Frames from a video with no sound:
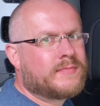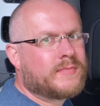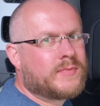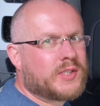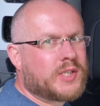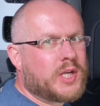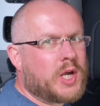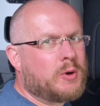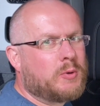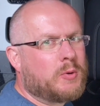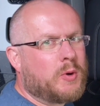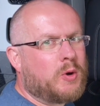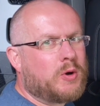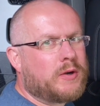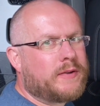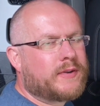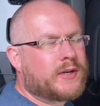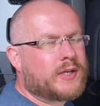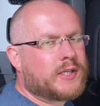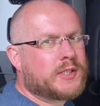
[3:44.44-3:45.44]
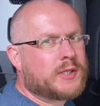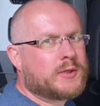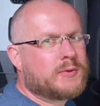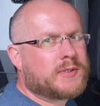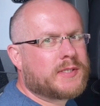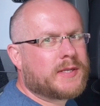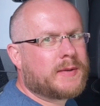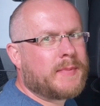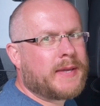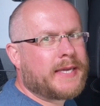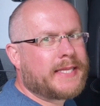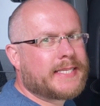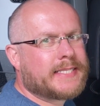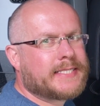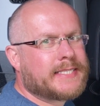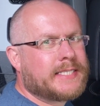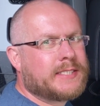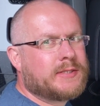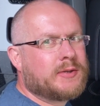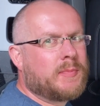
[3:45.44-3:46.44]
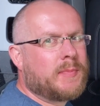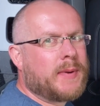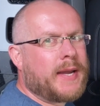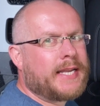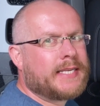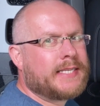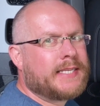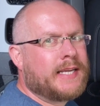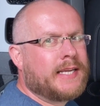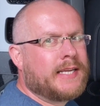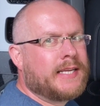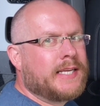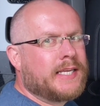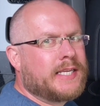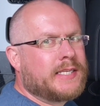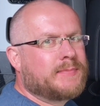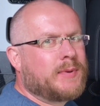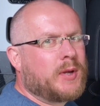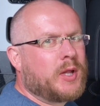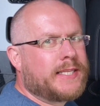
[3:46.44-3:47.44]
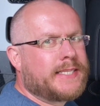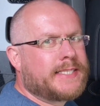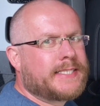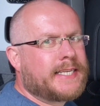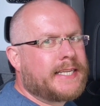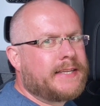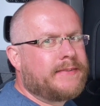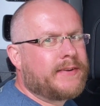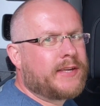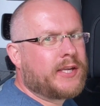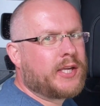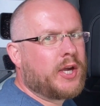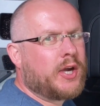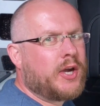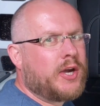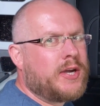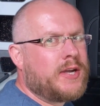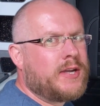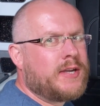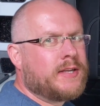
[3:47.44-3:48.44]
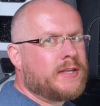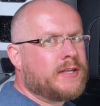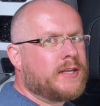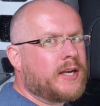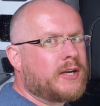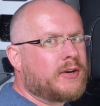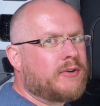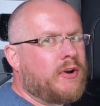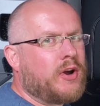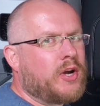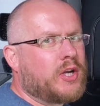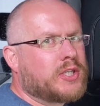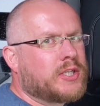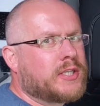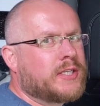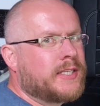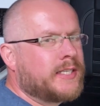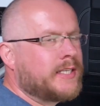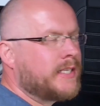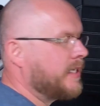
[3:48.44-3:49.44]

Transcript: So all you've got to do to make this into a bed, pull this lever here across,